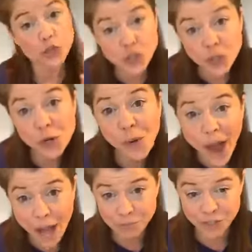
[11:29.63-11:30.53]
2
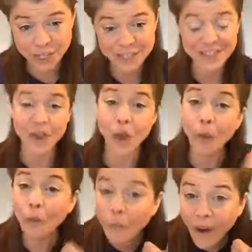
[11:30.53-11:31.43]
options.
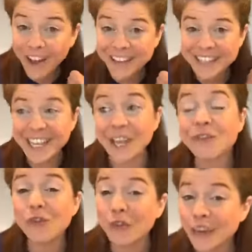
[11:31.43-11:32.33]
1, if
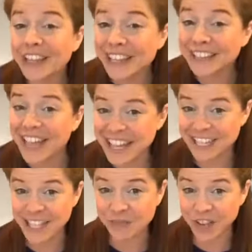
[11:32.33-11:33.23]
you really
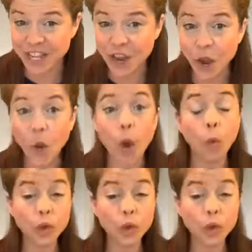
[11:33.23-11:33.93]
liked this video,